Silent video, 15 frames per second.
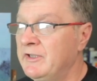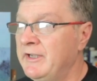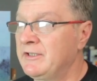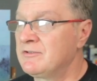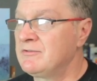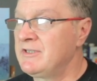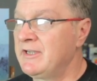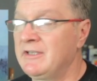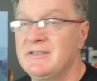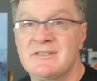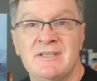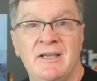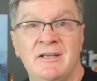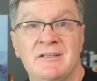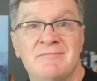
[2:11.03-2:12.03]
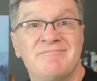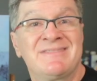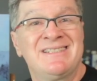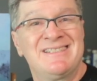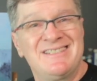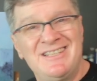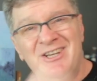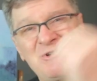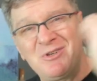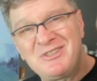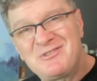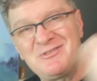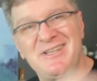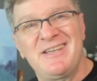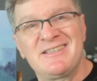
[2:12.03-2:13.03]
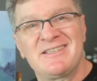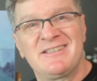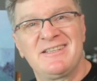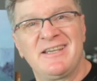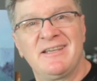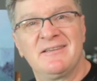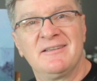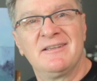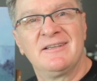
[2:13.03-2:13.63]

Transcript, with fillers: I, today I decided, you know what, today is a day.